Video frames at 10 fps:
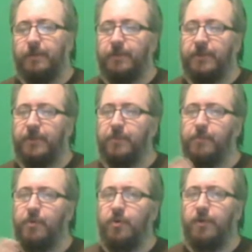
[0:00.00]
But then The
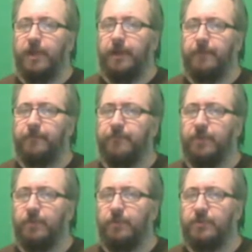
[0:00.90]
Boy,
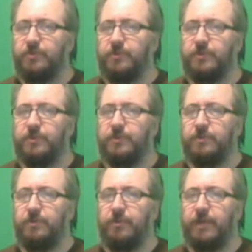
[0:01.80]
which was
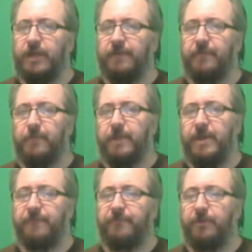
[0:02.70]
only kind of a
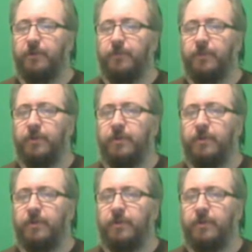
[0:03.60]
meh film,